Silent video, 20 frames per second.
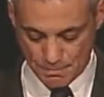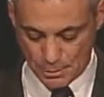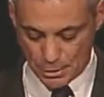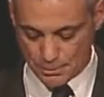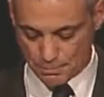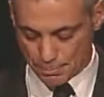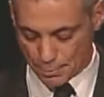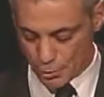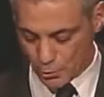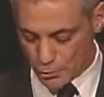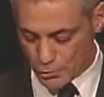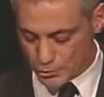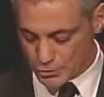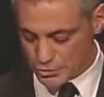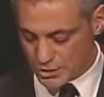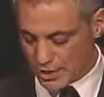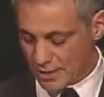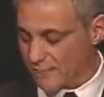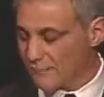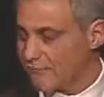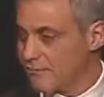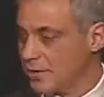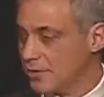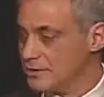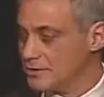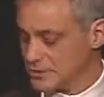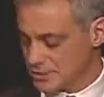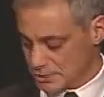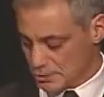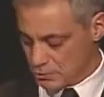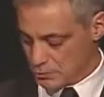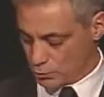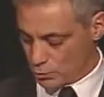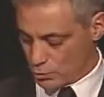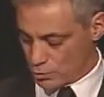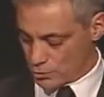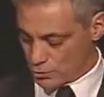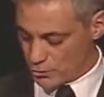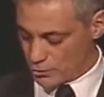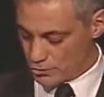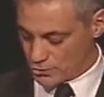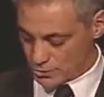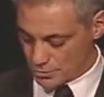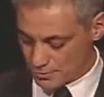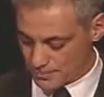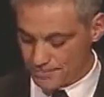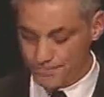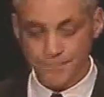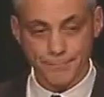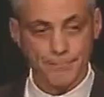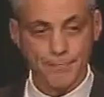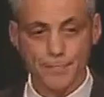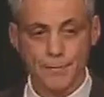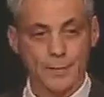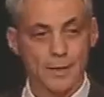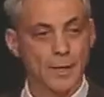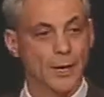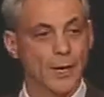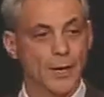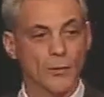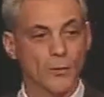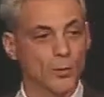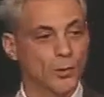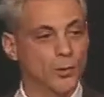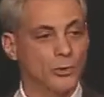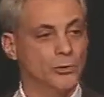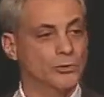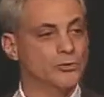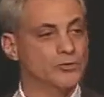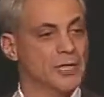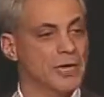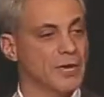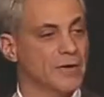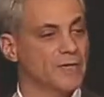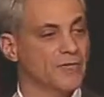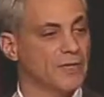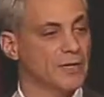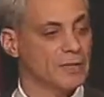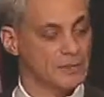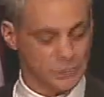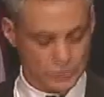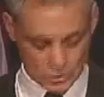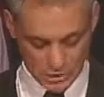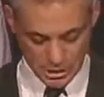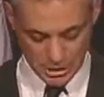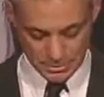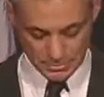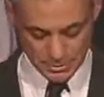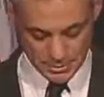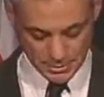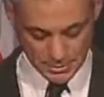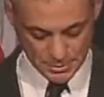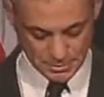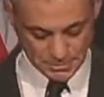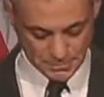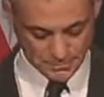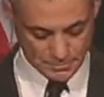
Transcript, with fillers: But employers can't find skilled workers, and workers can't find jobs.